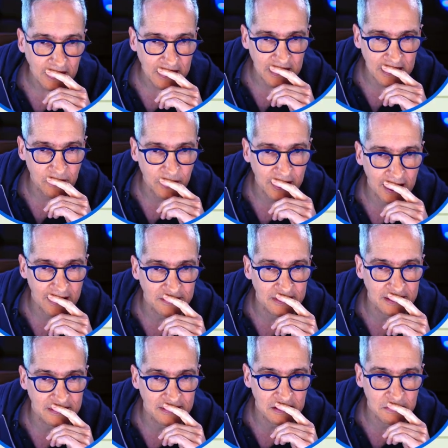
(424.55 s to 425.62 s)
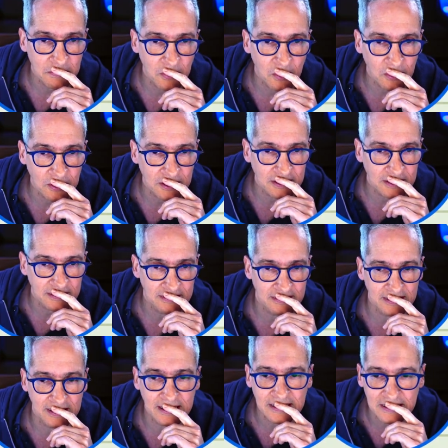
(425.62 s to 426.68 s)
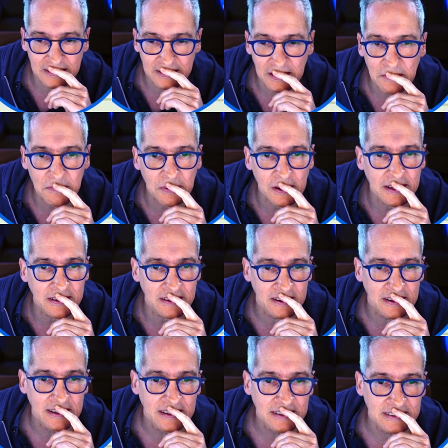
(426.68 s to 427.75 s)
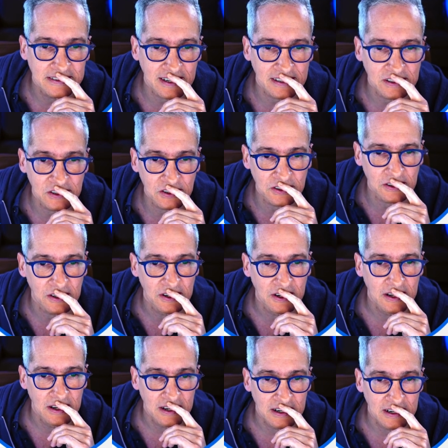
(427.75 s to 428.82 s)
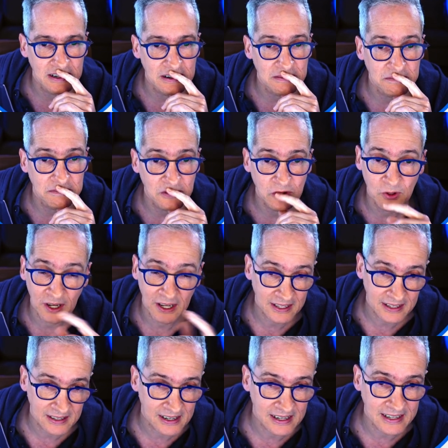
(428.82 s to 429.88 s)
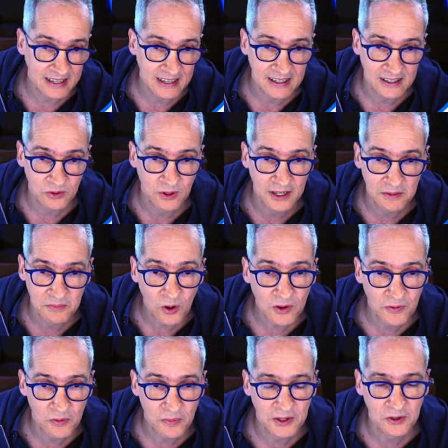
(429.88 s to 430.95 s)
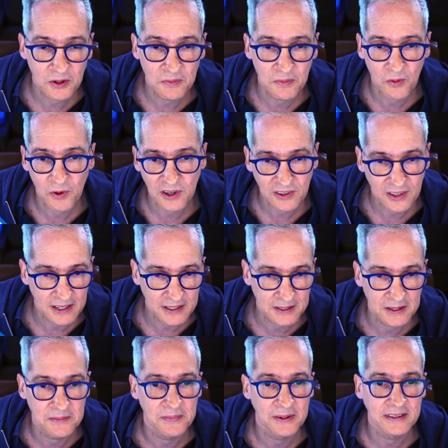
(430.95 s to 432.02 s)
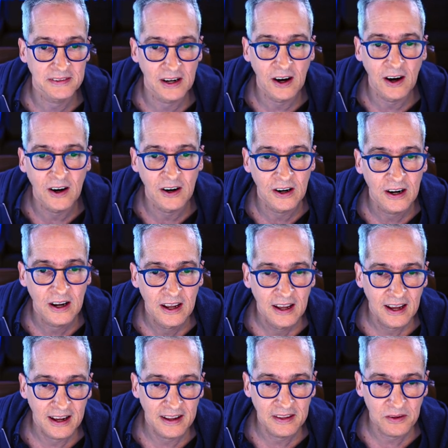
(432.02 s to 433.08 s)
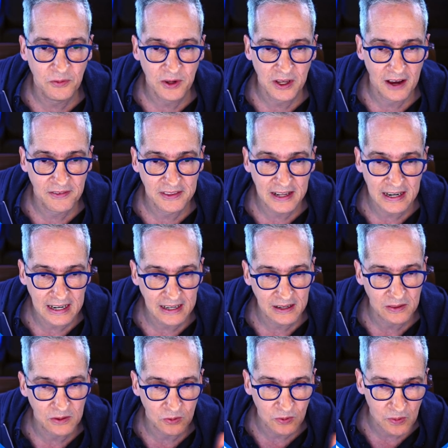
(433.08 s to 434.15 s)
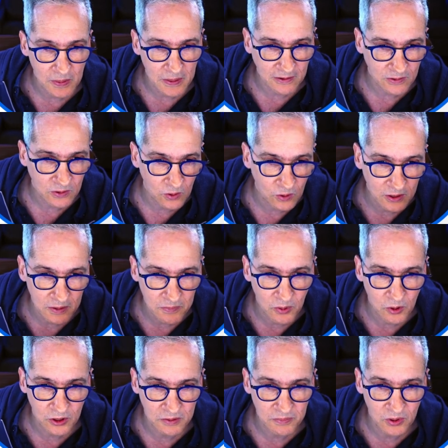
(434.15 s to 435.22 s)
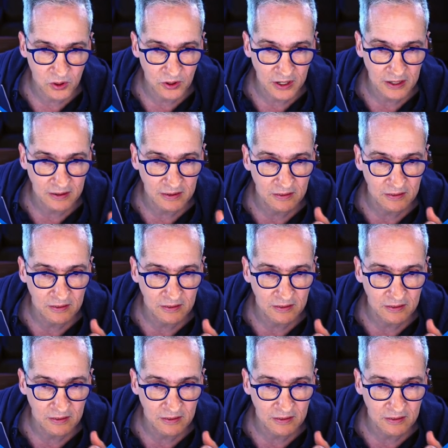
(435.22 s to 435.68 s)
Here we have this Importer Starter Template section. Um, you can click here to get more information about what starter templates are, and then we have the link to install the importing plugin.